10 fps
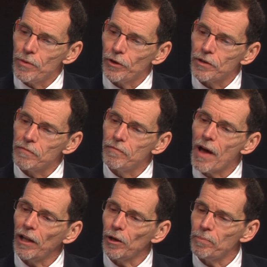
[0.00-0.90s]
they're
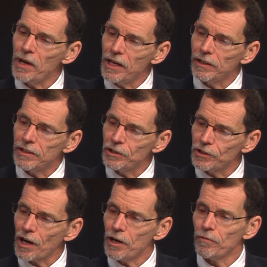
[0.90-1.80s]
developing, and this is
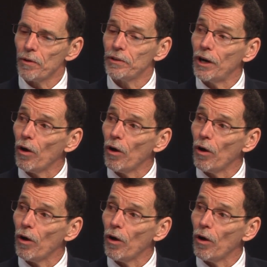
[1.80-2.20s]
kind of one of the